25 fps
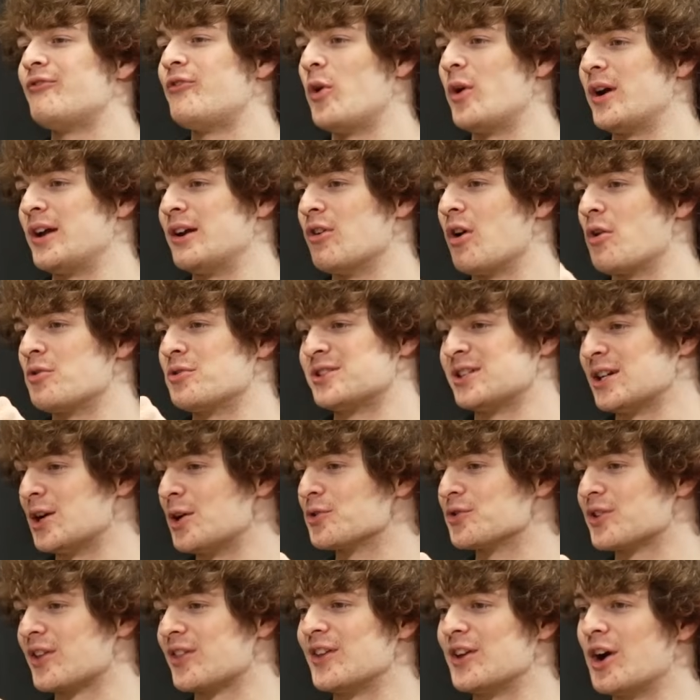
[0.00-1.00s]
forty-year-old
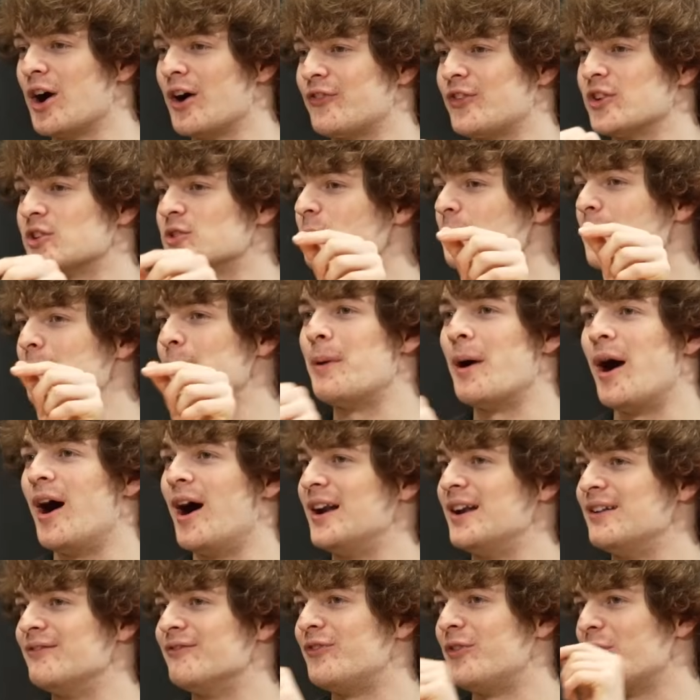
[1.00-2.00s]
Jills in the office will be
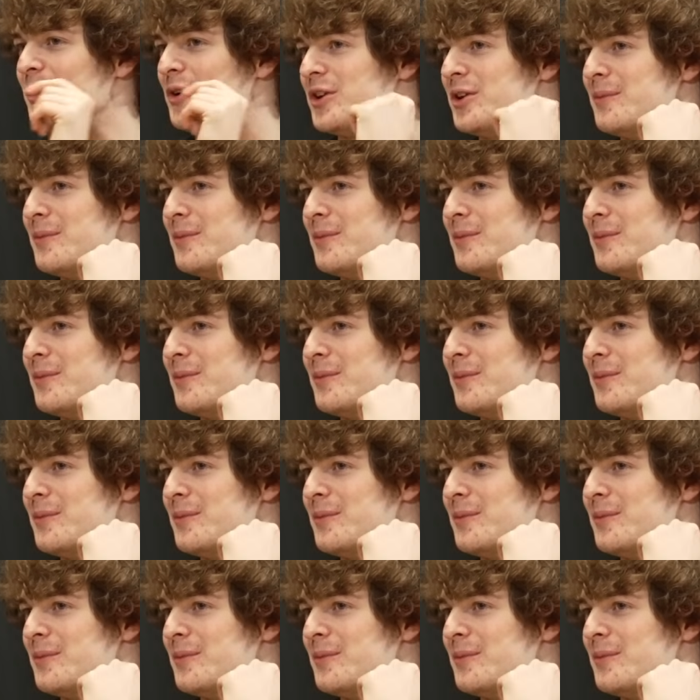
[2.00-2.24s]
pining for